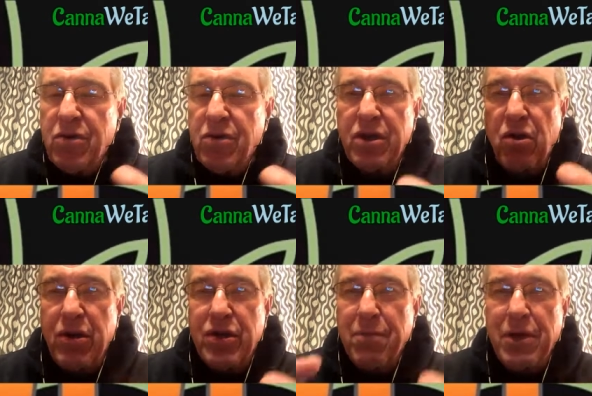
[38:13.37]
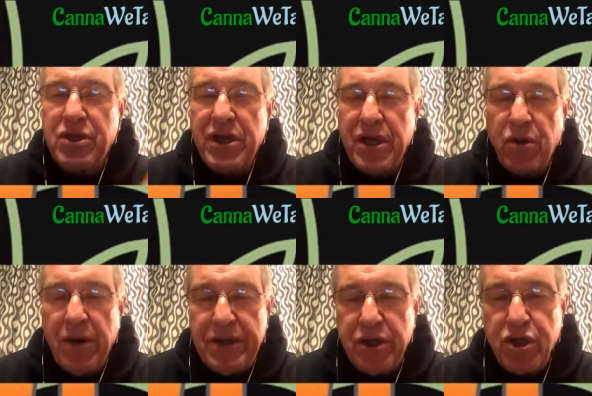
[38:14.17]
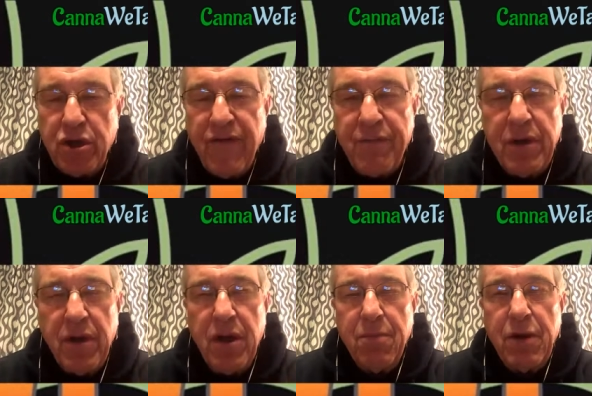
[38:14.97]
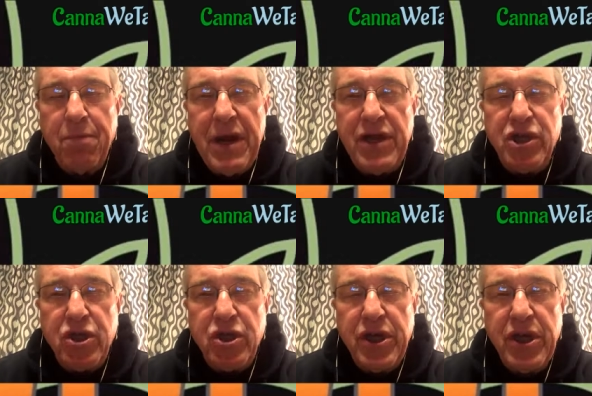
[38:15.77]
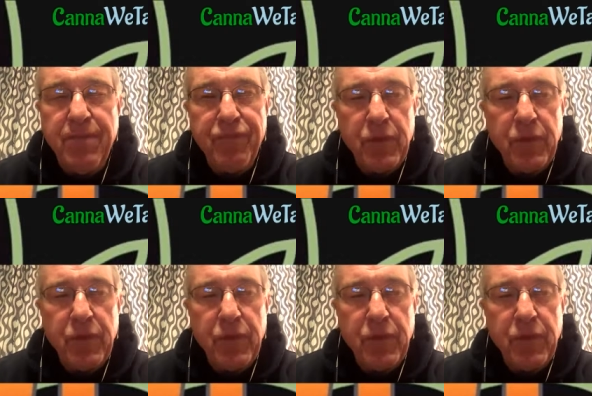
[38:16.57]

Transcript: So I don't want to go into a bunch of that crazy stuff, but basically,